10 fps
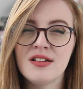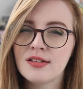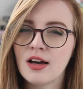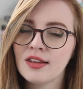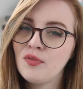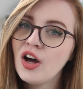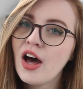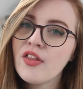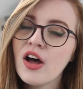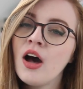to discuss
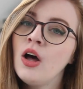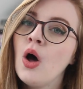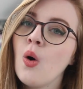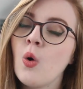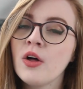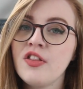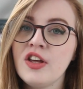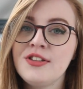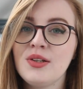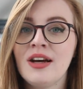further, or other
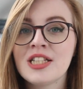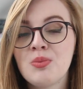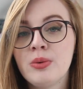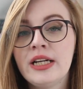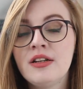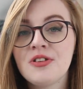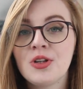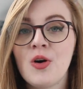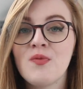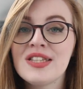things you'd like to bring into
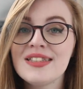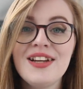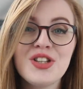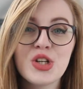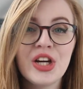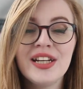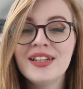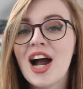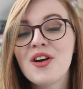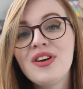the
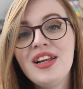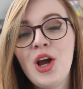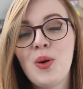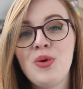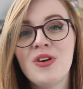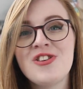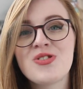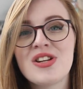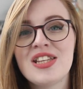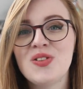conversation. I really hope you
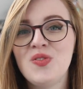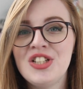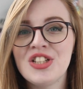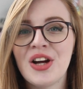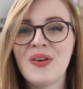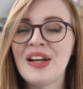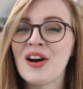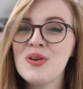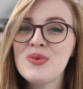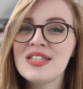enjoyed this video, and
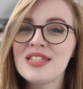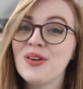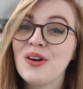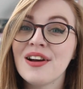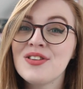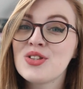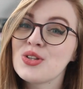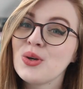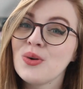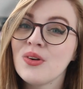I will see you guys
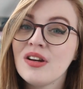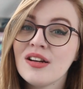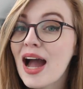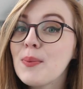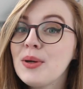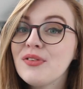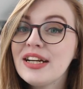soon. Happy